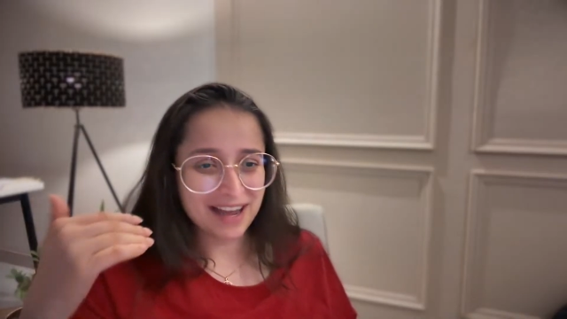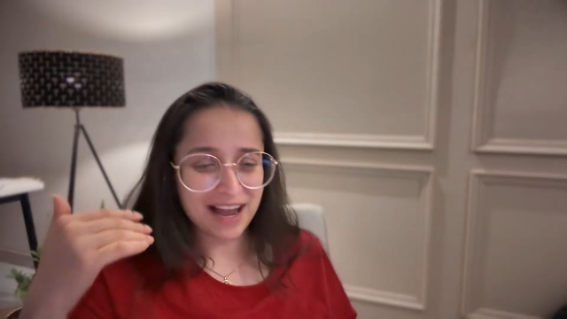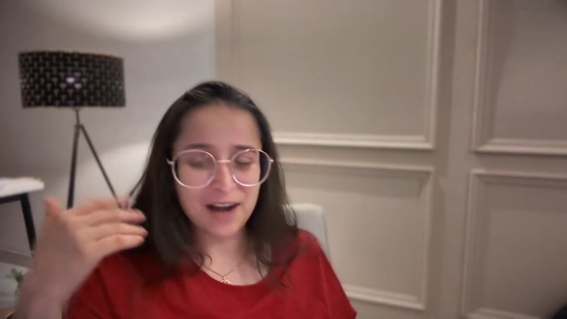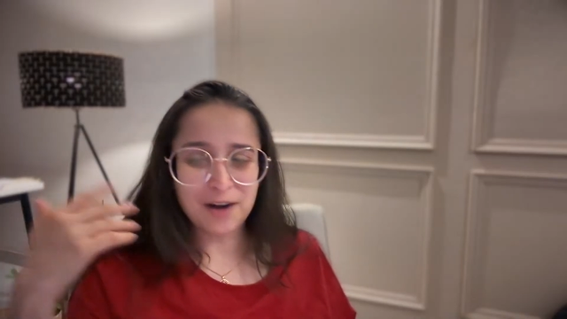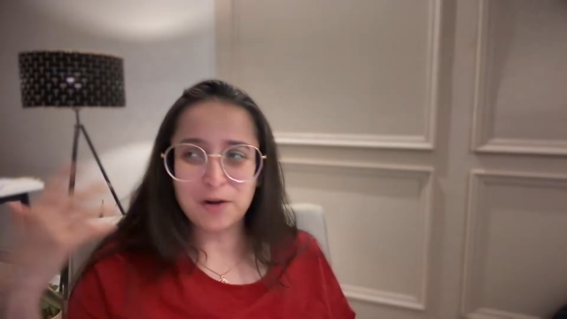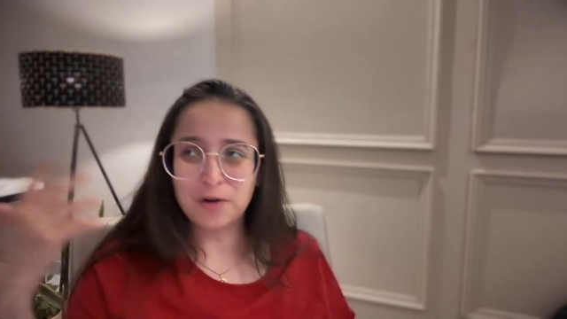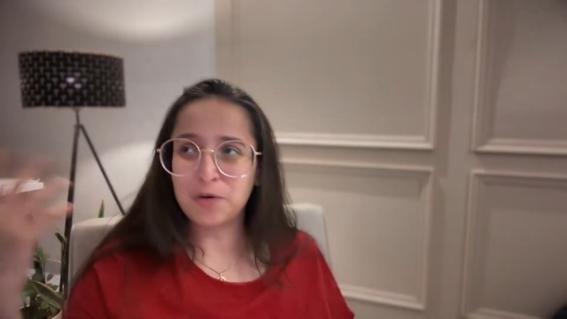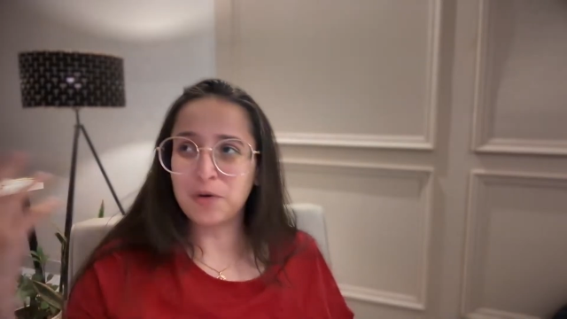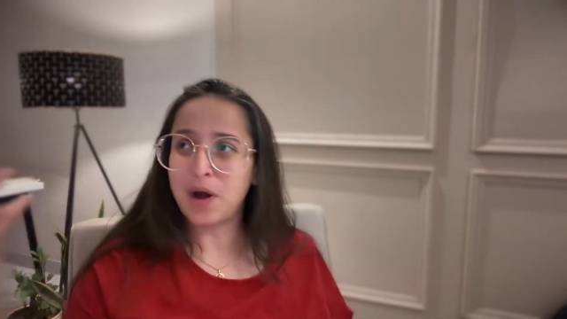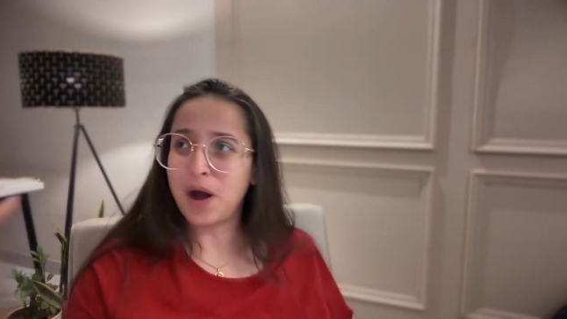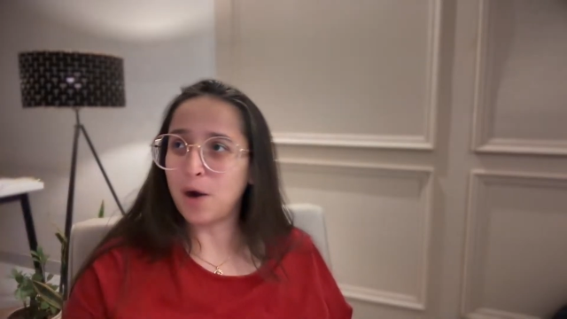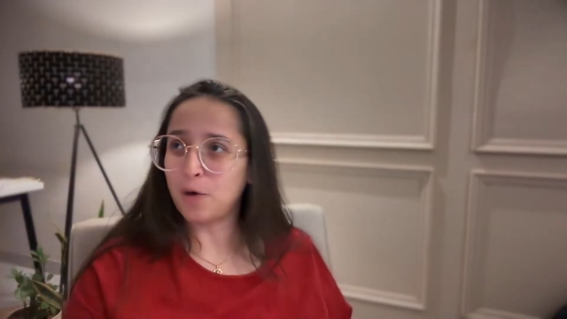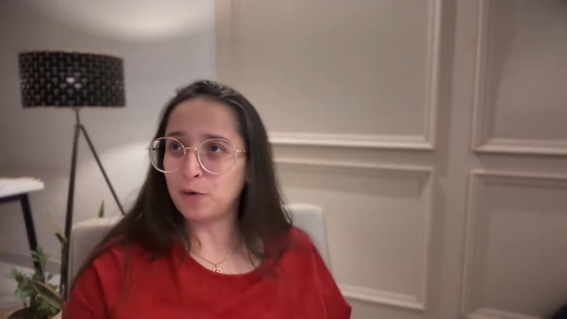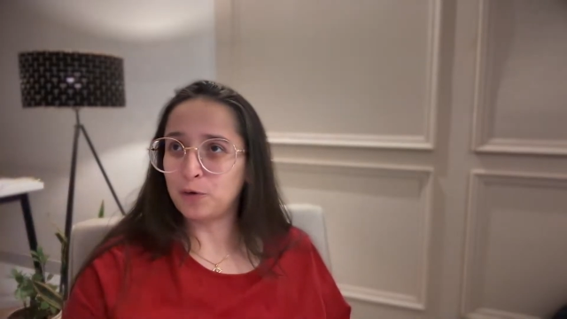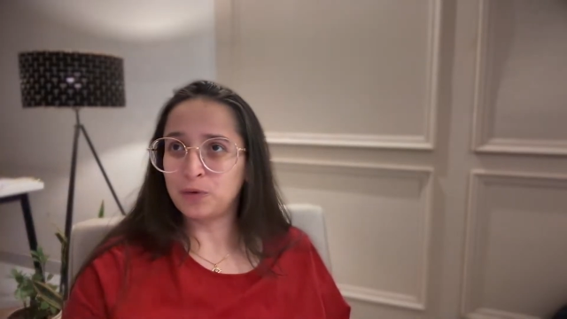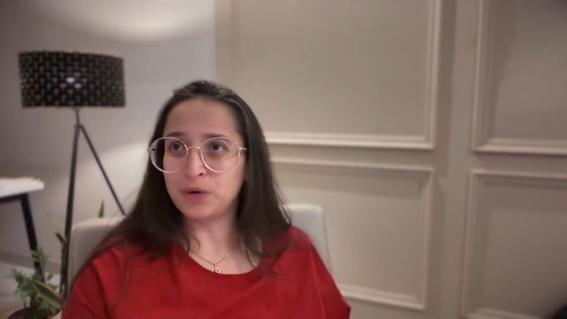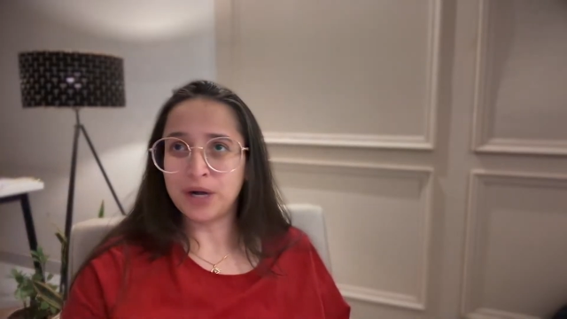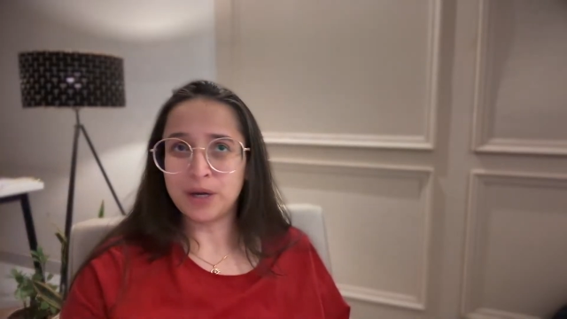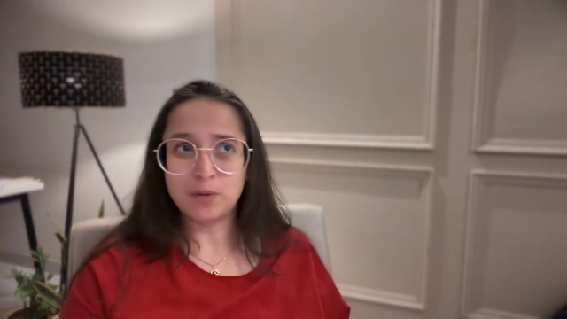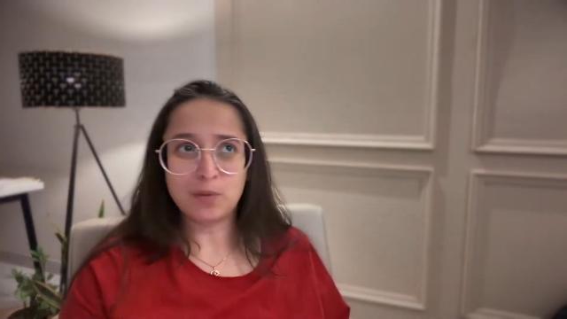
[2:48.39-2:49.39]
I don't know how to
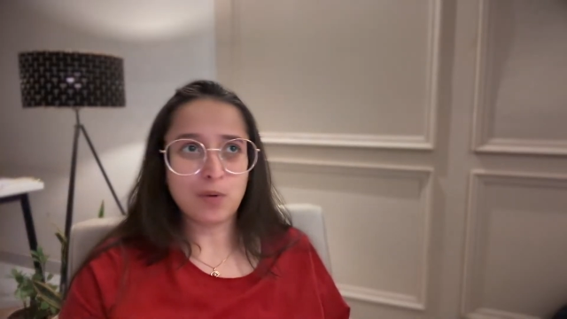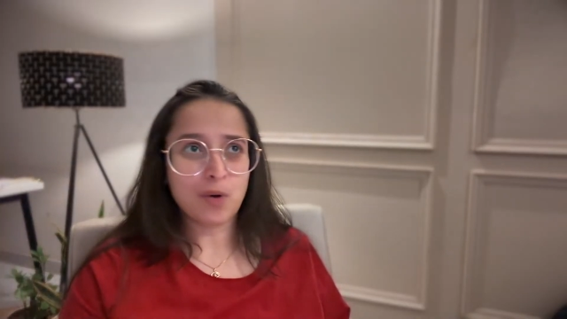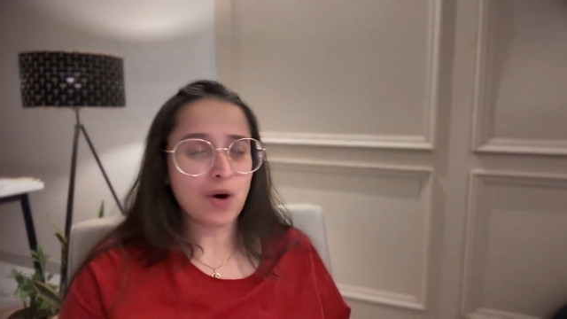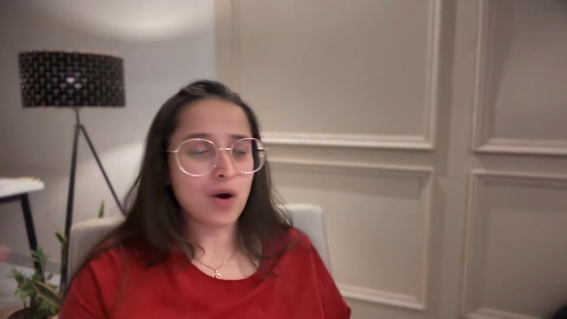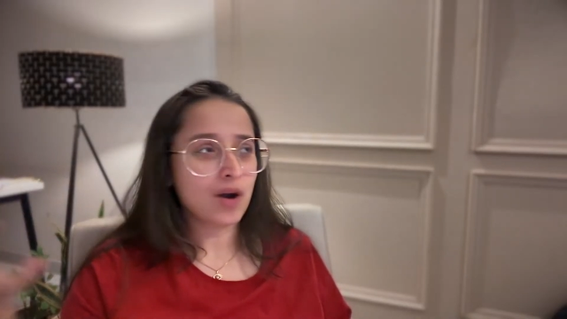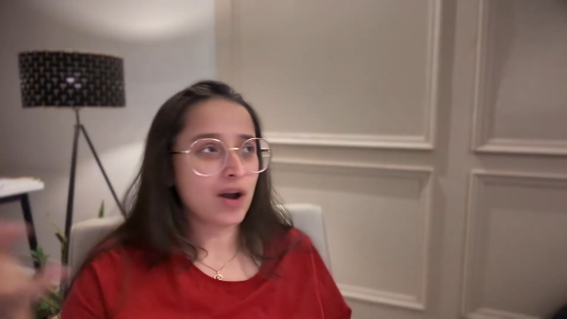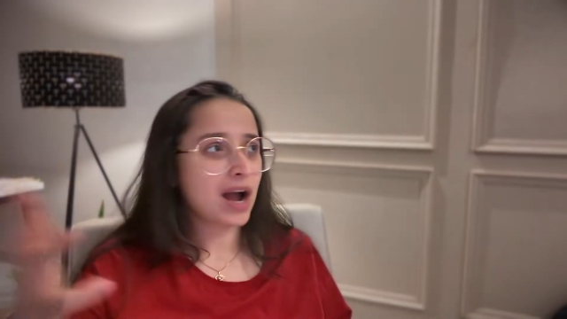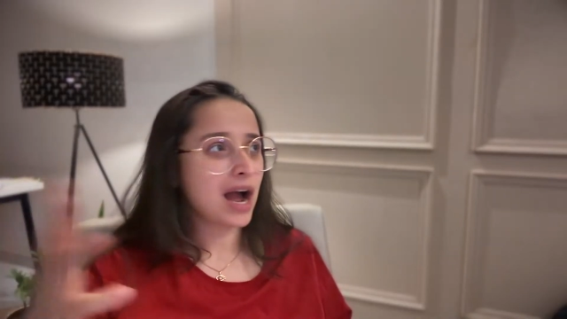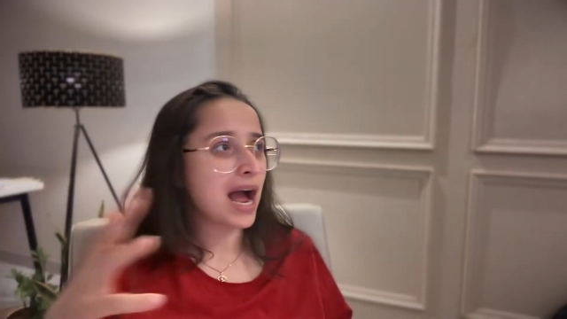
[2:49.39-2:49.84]
network,